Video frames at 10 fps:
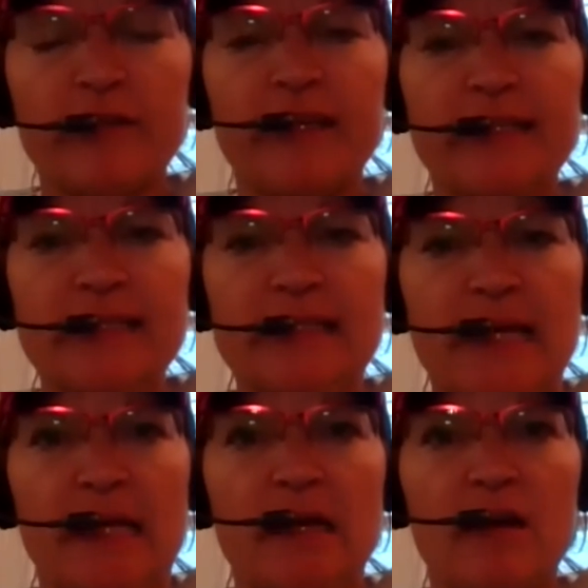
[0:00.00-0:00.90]

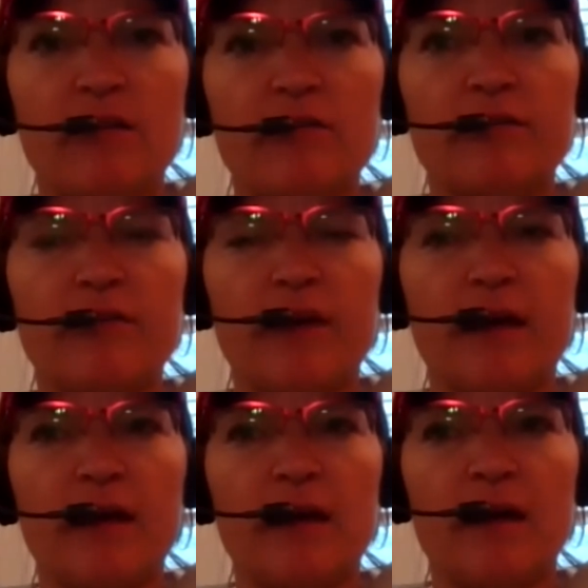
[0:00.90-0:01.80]
instead of
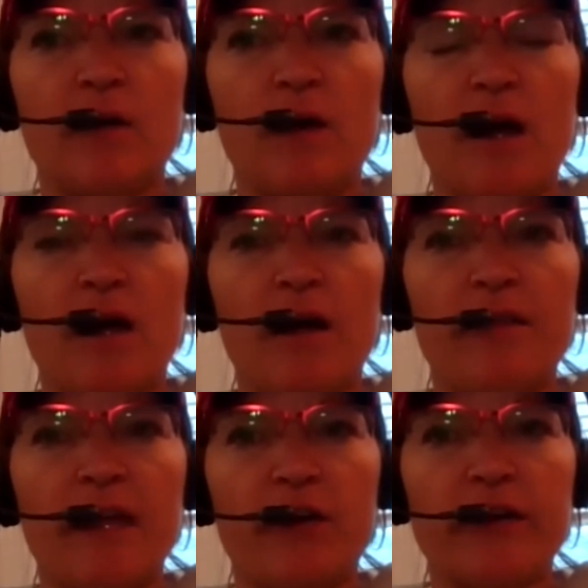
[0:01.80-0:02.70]

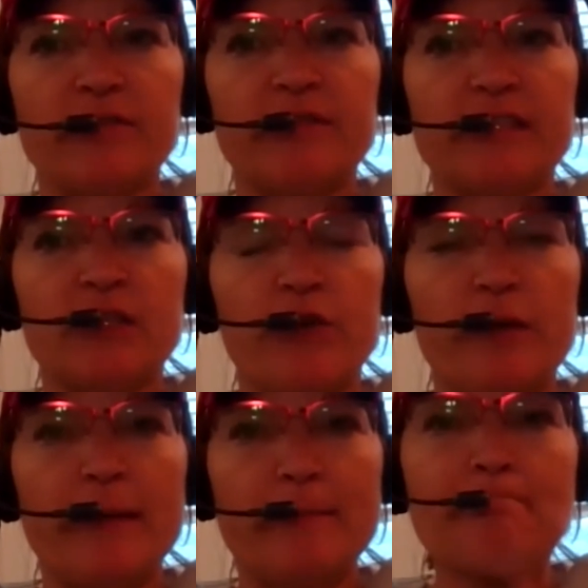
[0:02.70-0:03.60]
the areas of
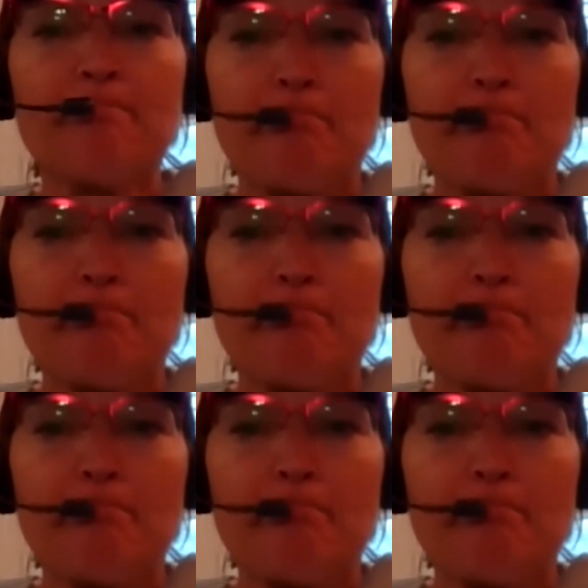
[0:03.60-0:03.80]
disagreement.